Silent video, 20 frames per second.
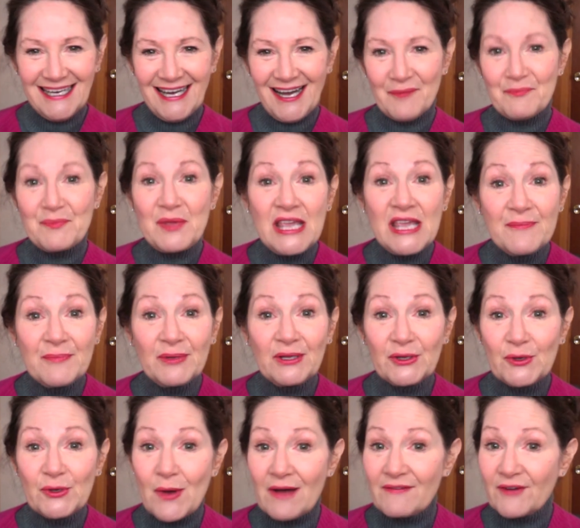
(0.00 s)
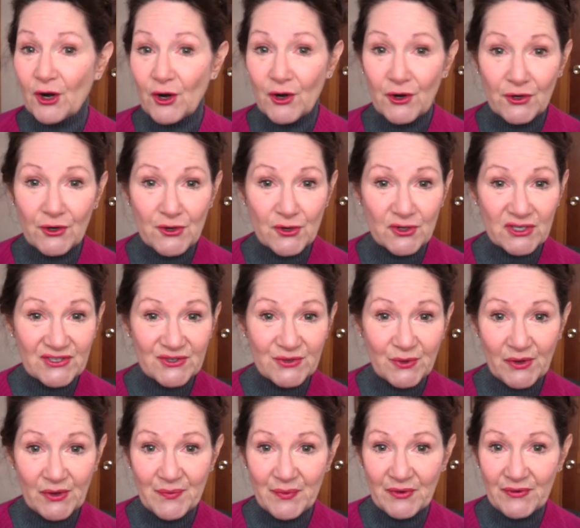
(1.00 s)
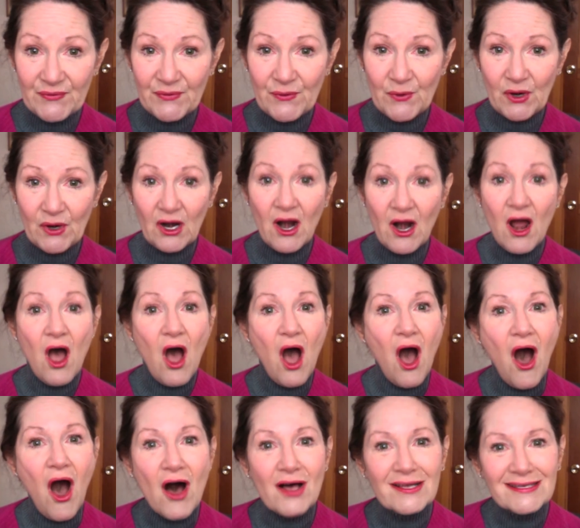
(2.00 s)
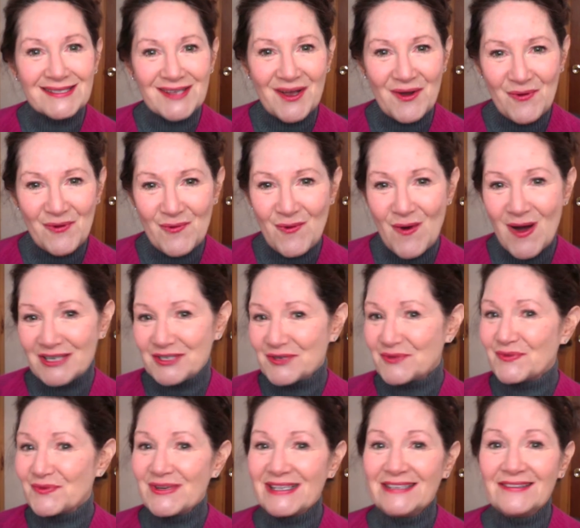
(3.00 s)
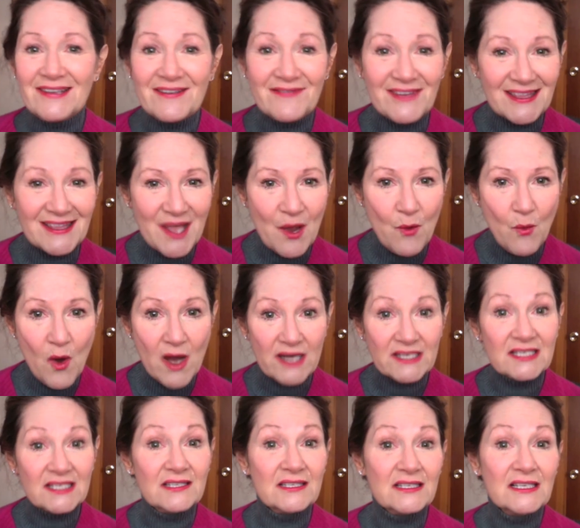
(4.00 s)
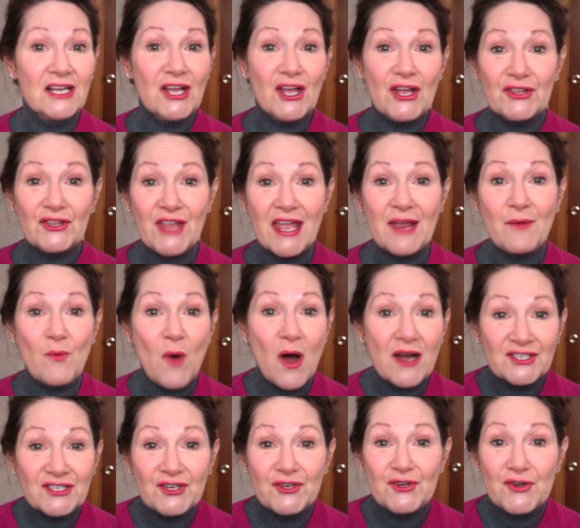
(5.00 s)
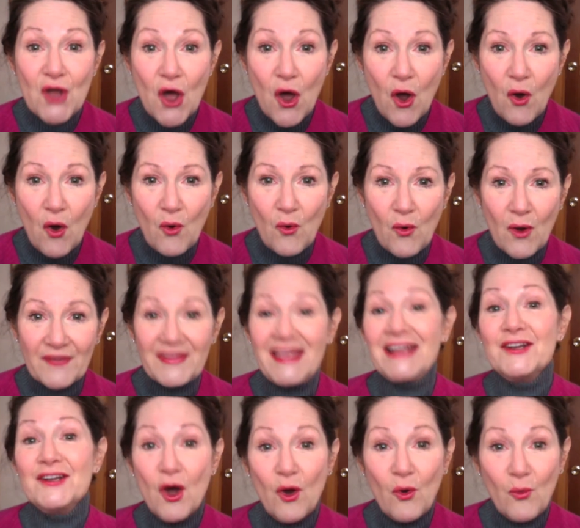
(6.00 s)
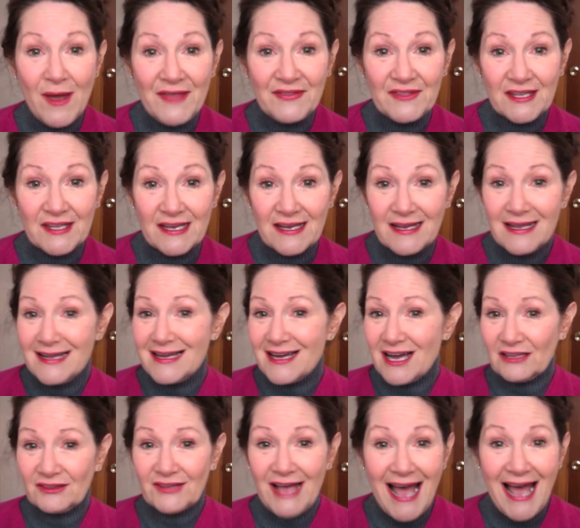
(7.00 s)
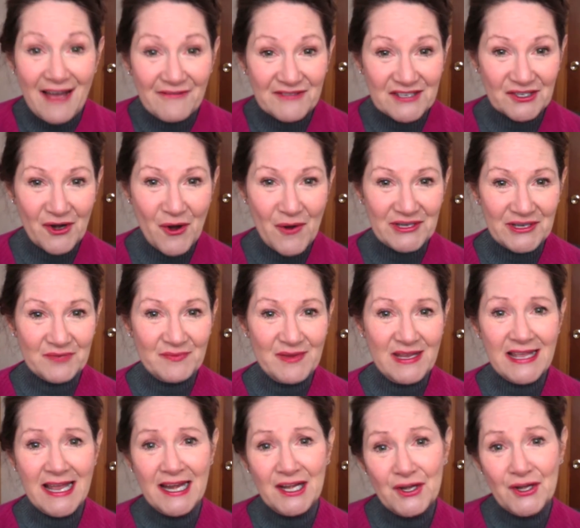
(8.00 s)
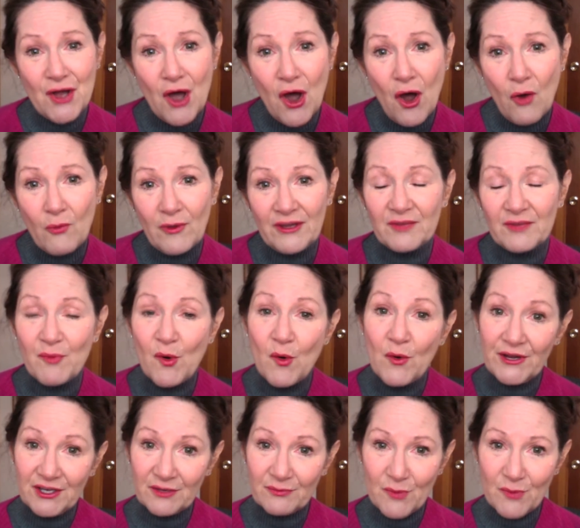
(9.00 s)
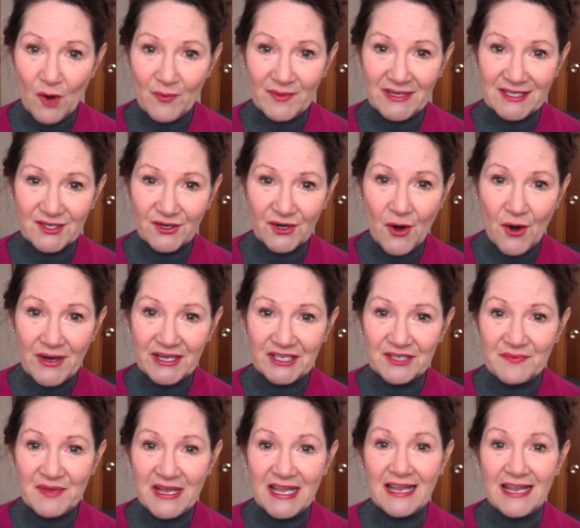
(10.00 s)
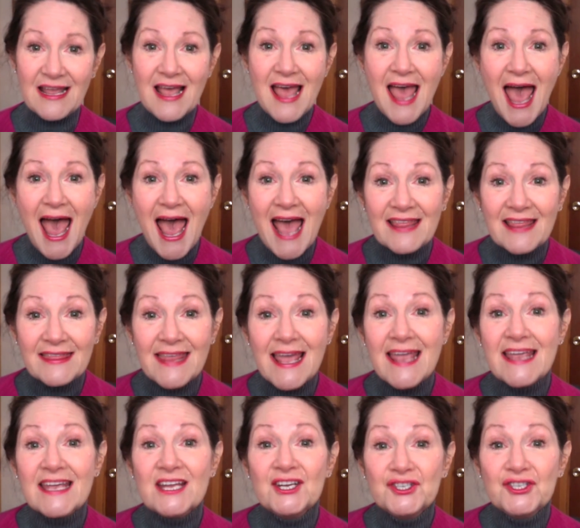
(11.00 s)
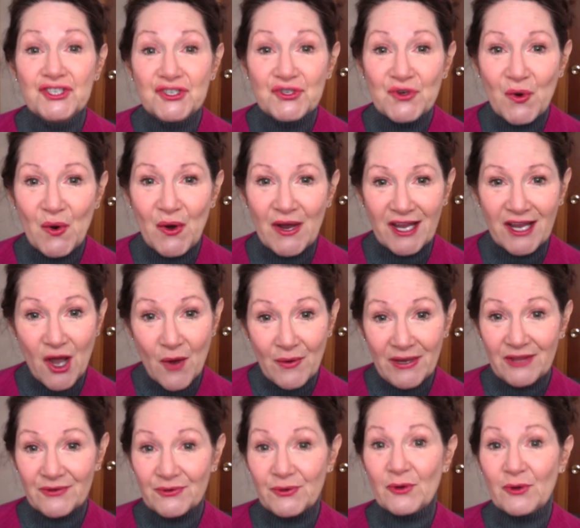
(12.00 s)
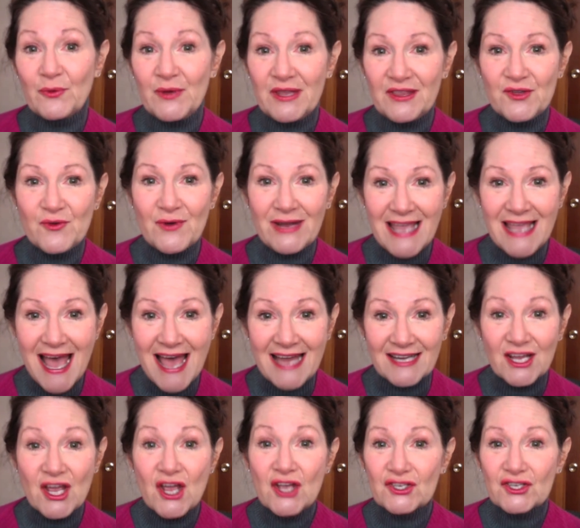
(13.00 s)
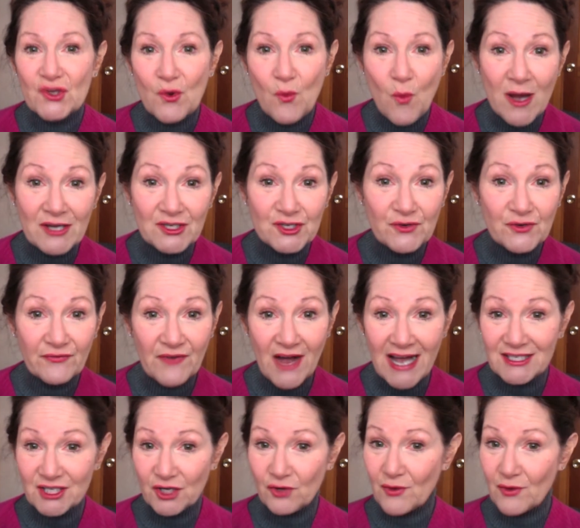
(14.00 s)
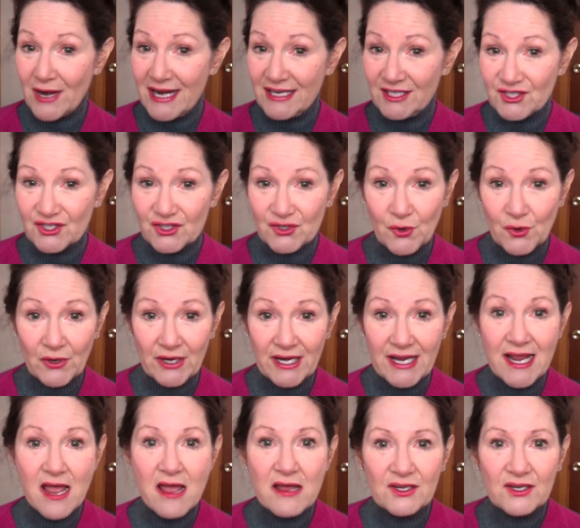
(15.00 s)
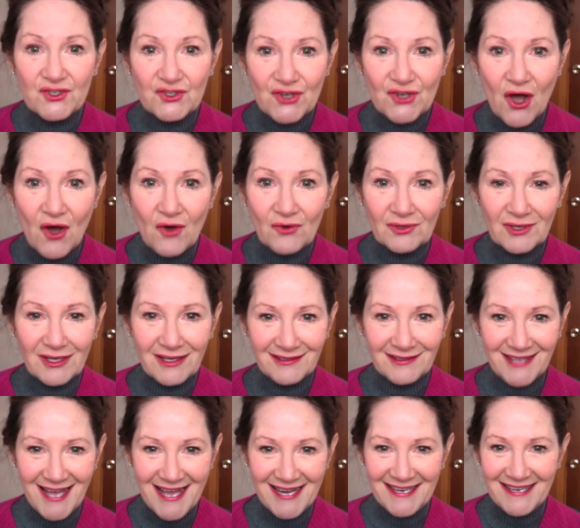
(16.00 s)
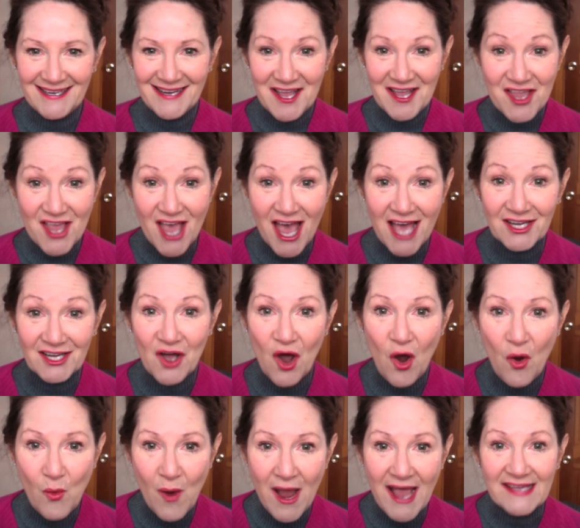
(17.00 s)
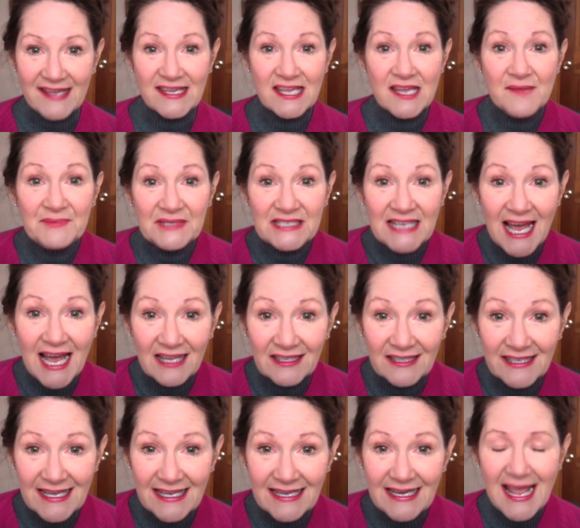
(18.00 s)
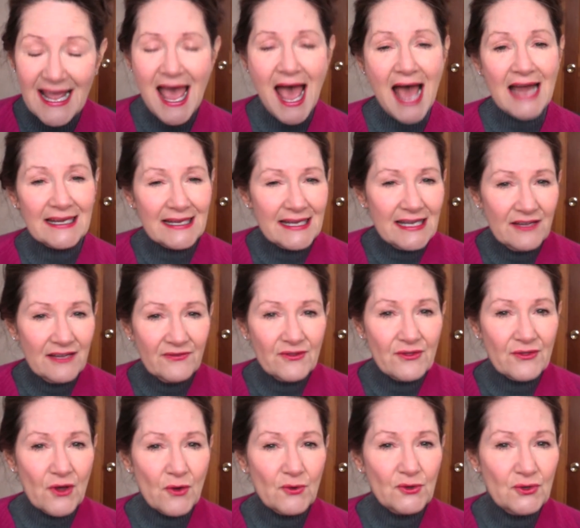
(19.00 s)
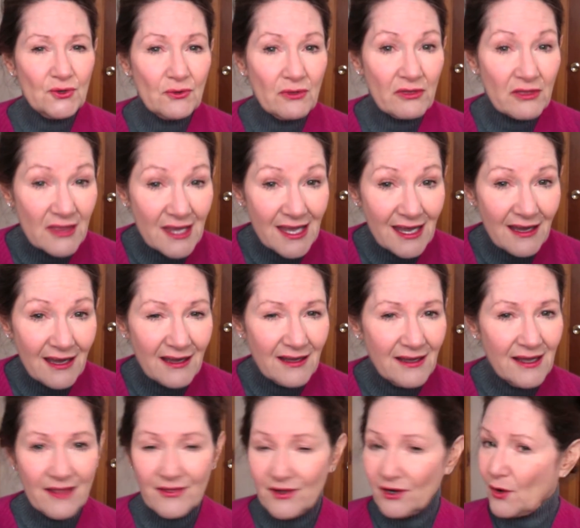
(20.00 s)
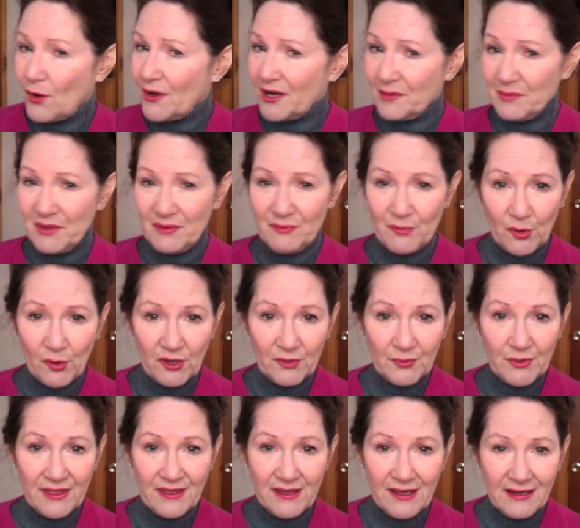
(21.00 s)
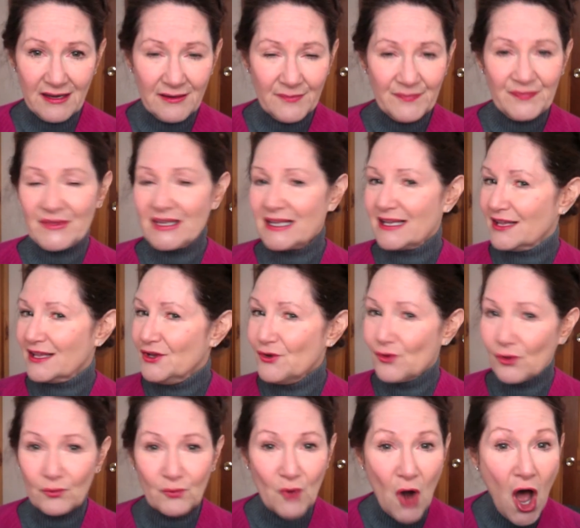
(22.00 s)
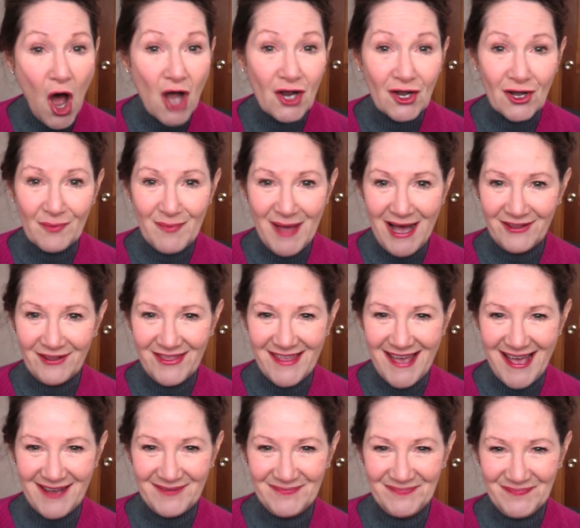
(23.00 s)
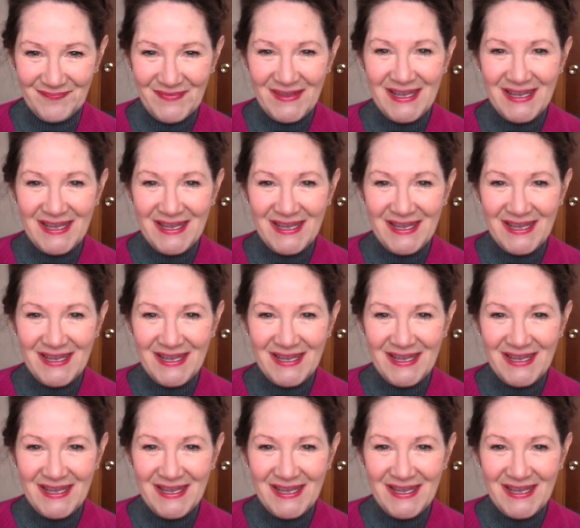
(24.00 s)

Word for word: Uh, people who have heard your story before also want to relive it. They want to they want to know. They know when the laughs are going to be. They know when the poignant moments are going to be, and they enjoy going through it with you again. So once you find a great story, don't let it get away. Keep telling it, and even though you think they're going to be bored with it, you're wrong about that.